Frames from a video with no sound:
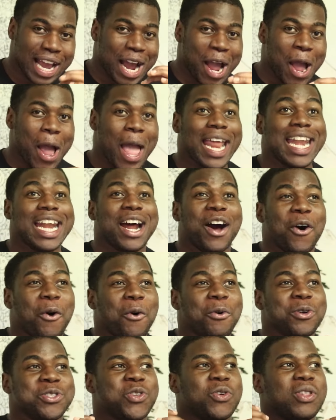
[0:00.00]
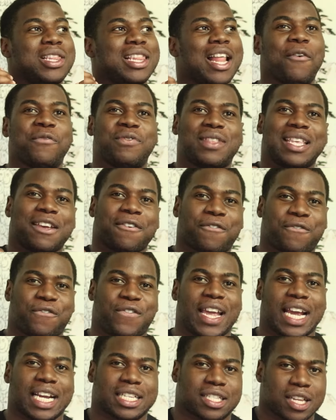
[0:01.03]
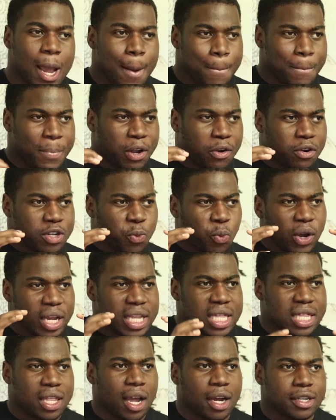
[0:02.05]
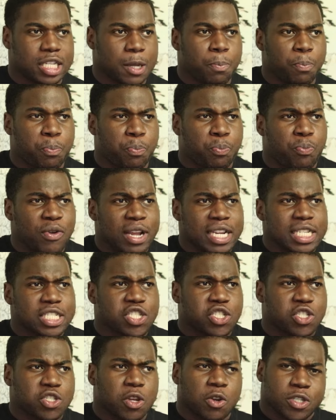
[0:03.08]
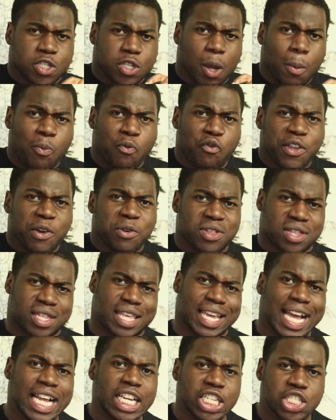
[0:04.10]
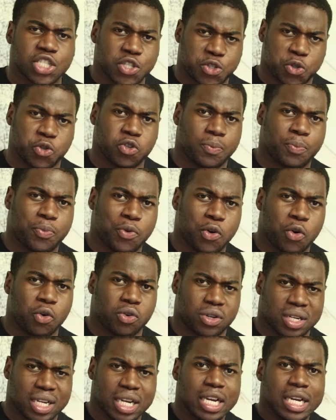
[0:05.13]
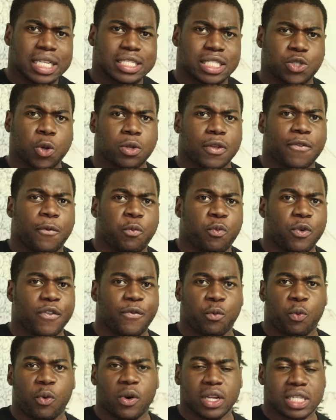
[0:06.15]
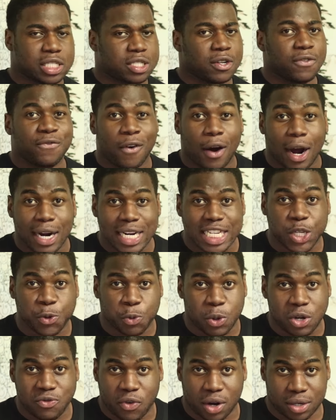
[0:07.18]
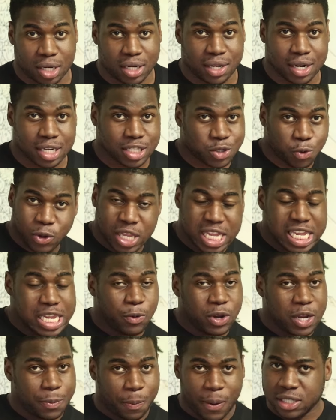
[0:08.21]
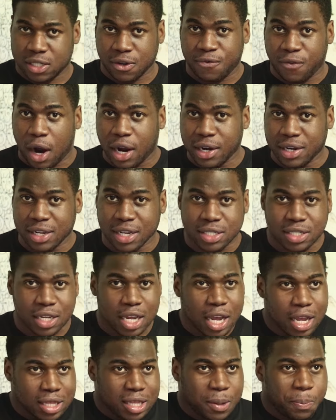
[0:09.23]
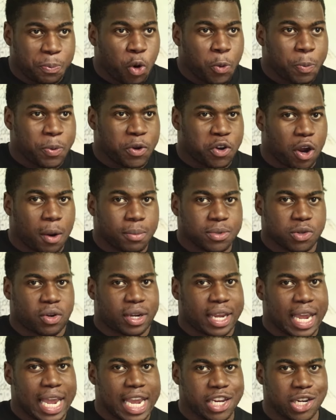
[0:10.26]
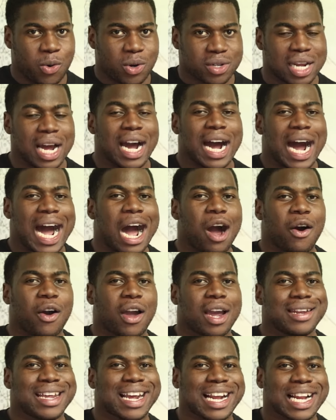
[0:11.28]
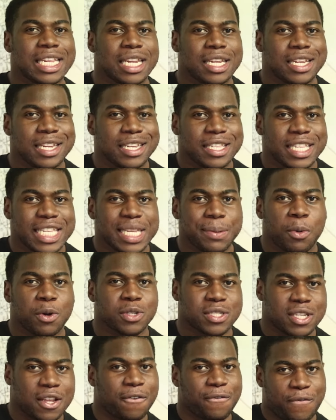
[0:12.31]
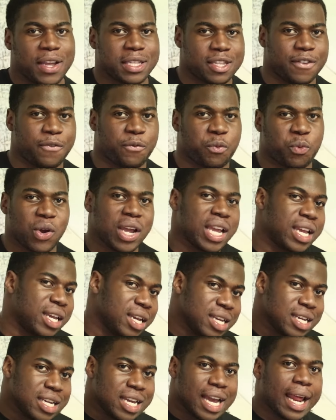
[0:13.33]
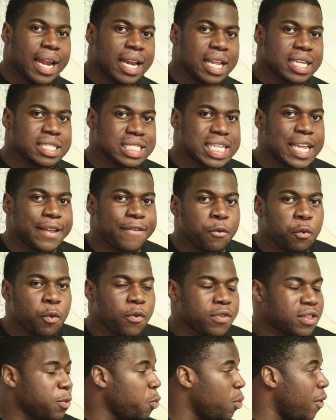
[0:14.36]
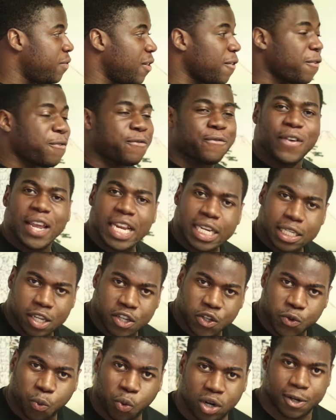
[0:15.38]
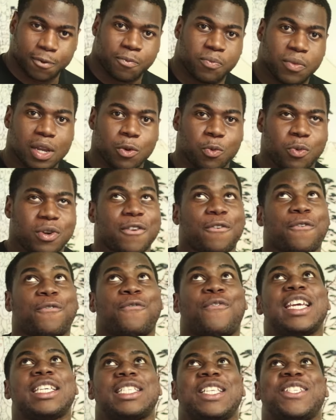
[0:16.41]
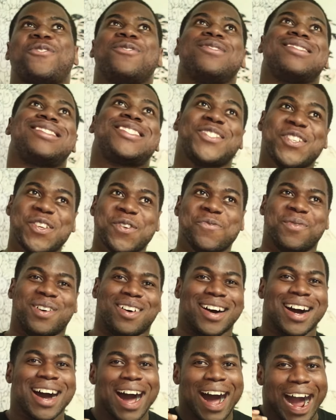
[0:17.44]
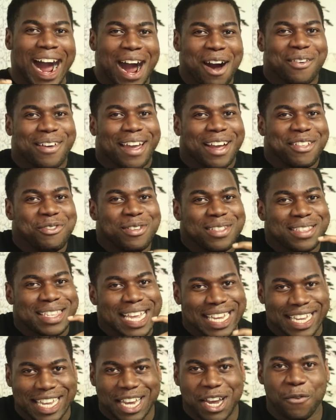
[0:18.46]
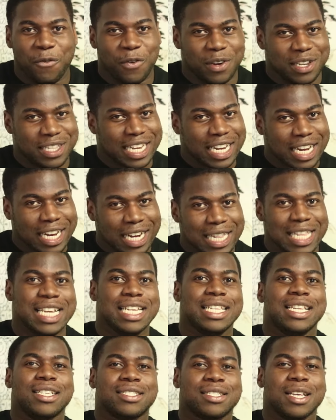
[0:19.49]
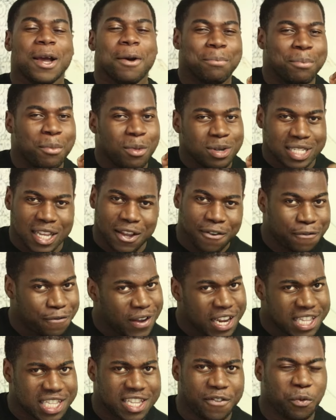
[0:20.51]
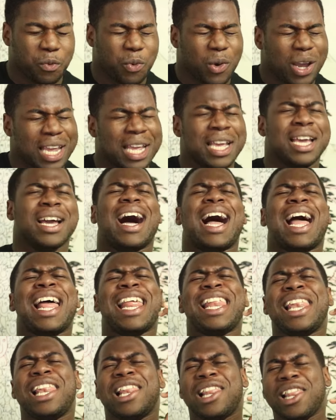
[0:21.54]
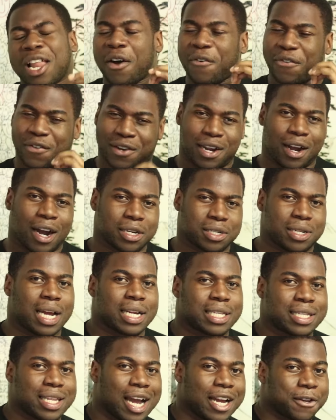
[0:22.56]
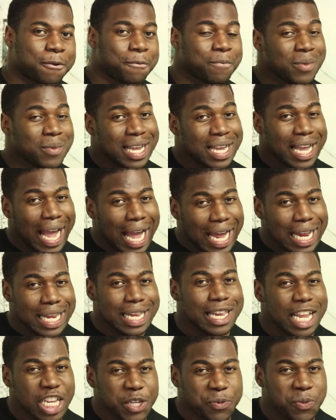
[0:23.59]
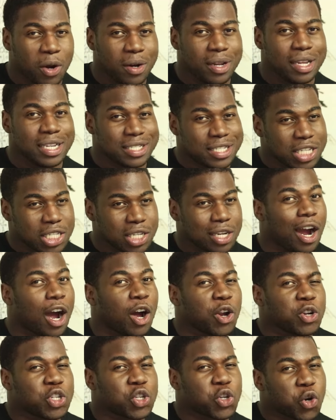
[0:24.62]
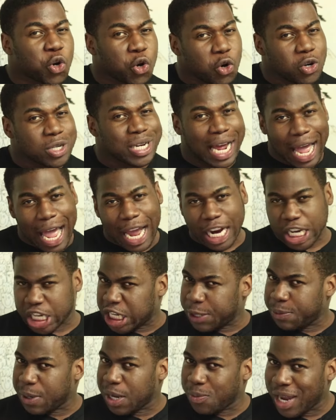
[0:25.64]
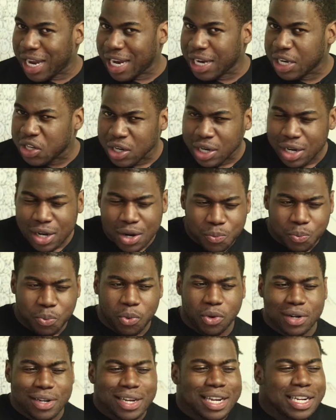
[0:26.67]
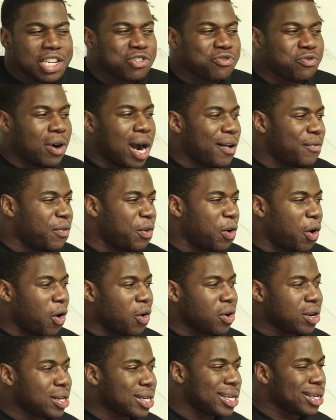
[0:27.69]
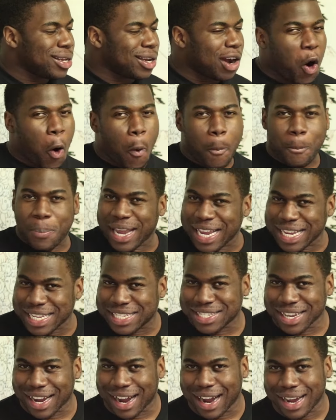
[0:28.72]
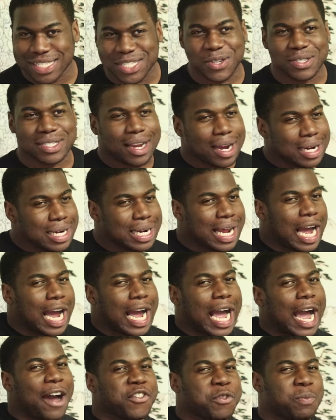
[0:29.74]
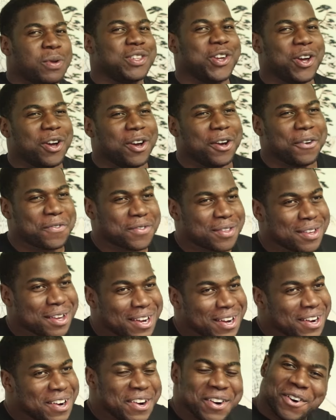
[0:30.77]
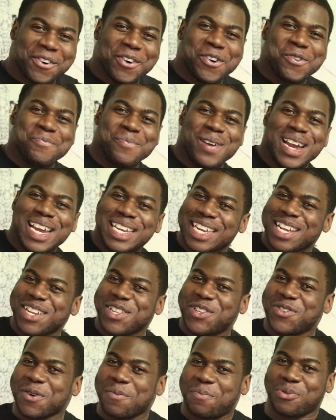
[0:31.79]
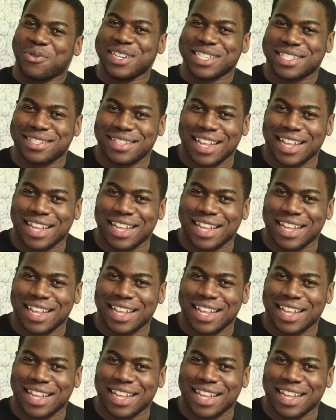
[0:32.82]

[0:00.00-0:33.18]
And I also love the effect because what it does, it brings some real tension to the board, sort of with what Sylvanas Windrunner does. When you play Sylvanas, the board becomes okay, you know what, how can I clean it in the most effective way? And the same with the faceless one, with the Faceless Consumer. How can you take care of it the cleanest, most effective way? I love cards like that. And let's be honest, this card could actually be made, but it is rather on the OP side, so it's gonna have to be nerfed or made into a priest